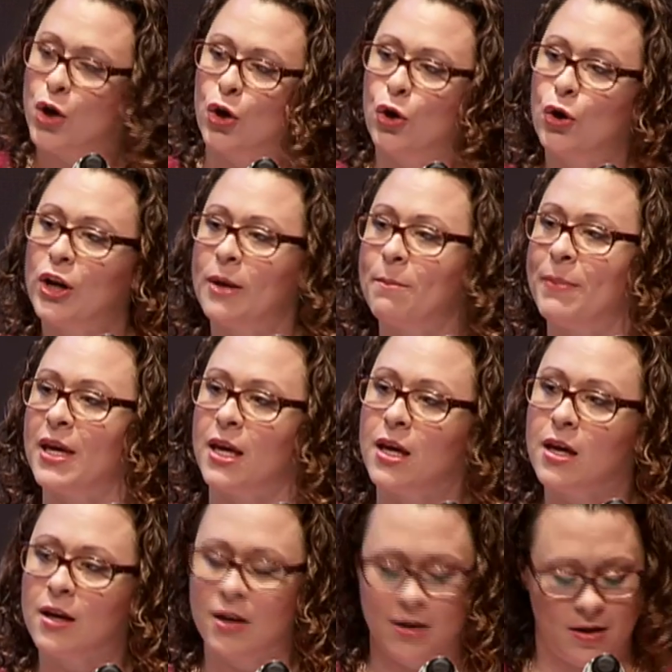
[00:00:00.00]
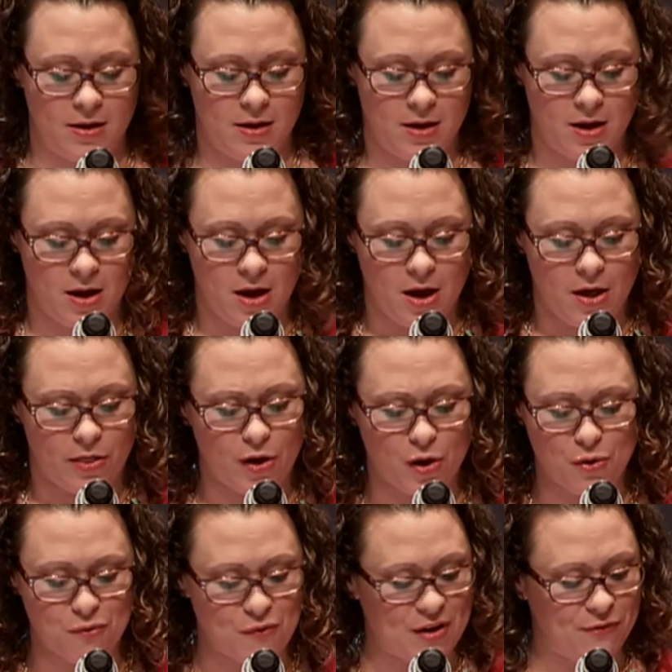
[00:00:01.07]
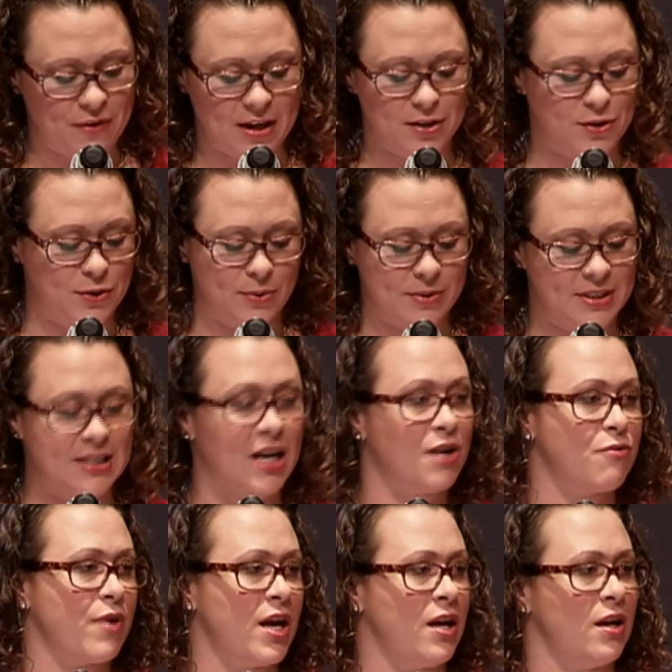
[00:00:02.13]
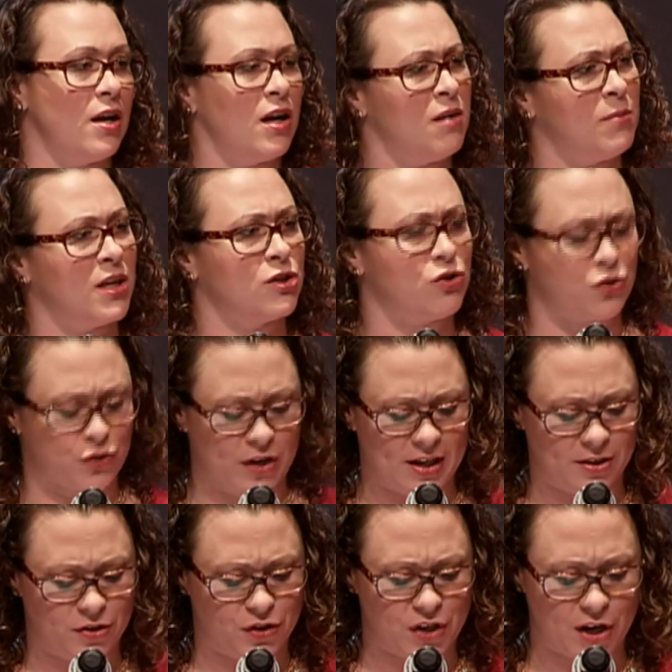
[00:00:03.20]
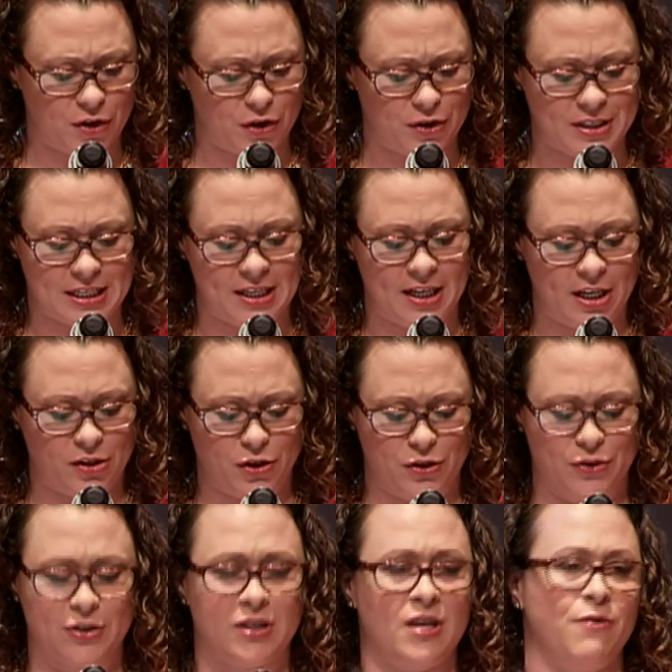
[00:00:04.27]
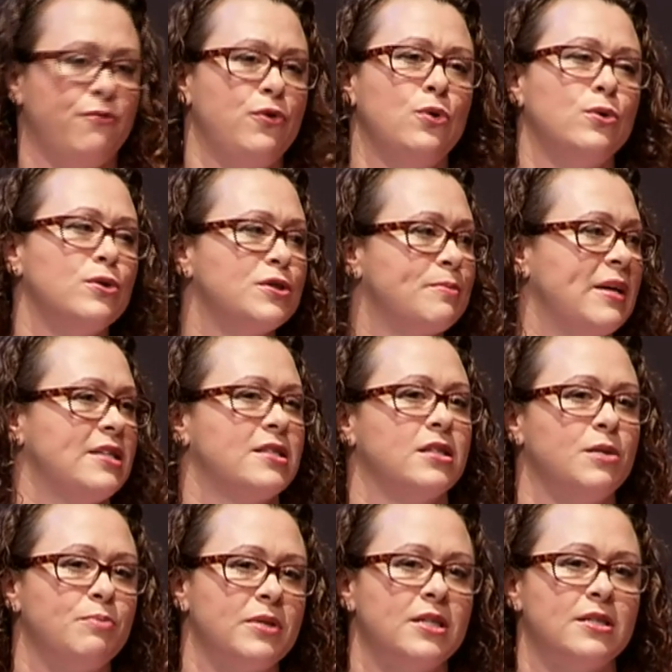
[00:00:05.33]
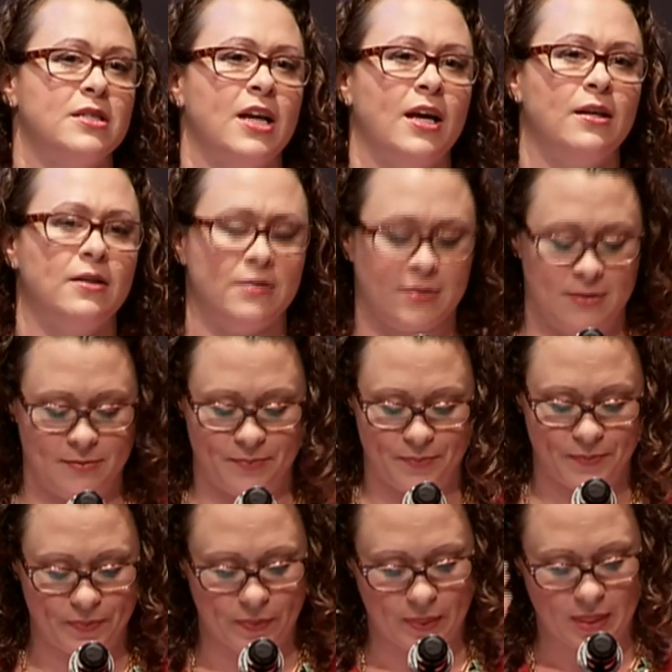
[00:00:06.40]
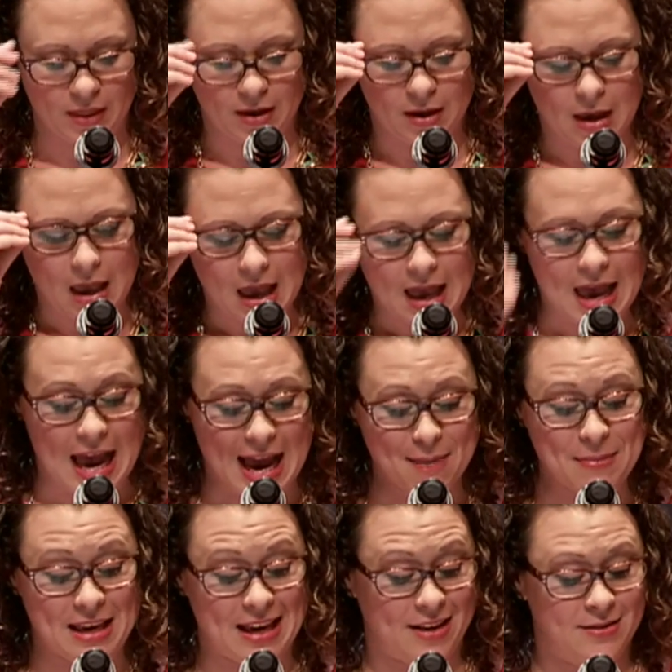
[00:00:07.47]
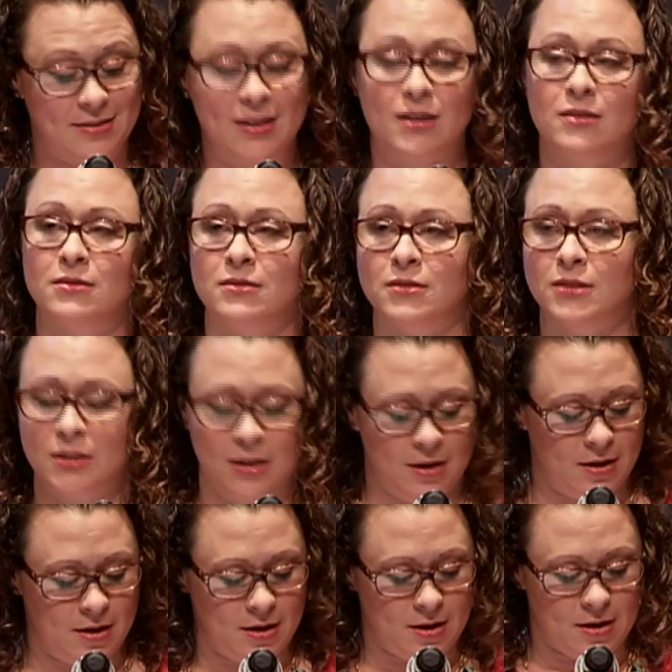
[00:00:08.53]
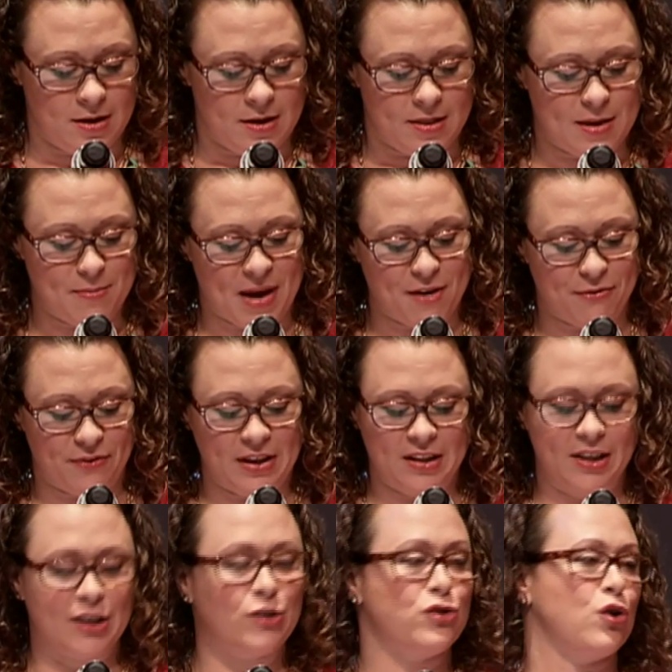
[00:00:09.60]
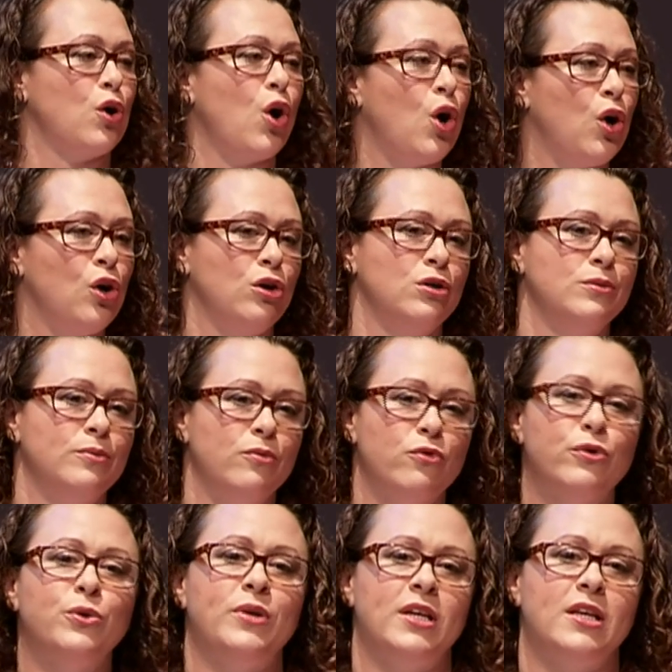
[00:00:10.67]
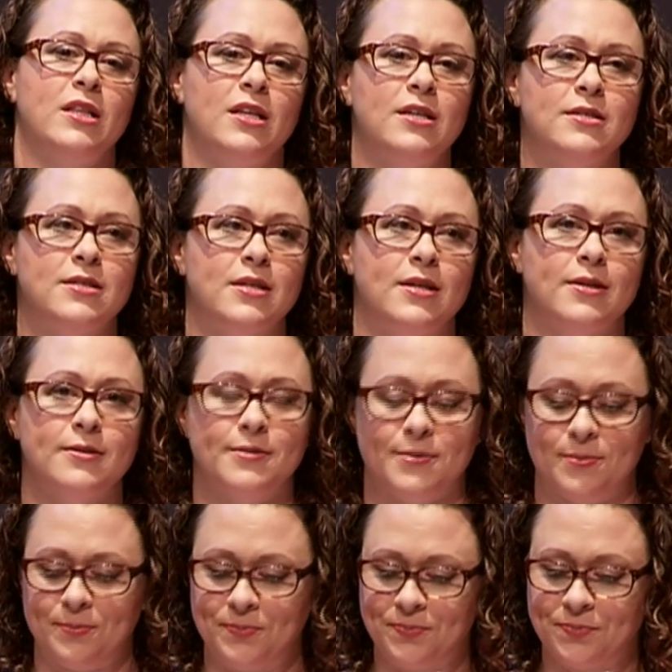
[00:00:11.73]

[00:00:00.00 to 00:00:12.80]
Could it be the horrific suicide rate amongst transgender teenagers that fuels my sleepless nights? I'm guessing that my feelings are all rooted in these things.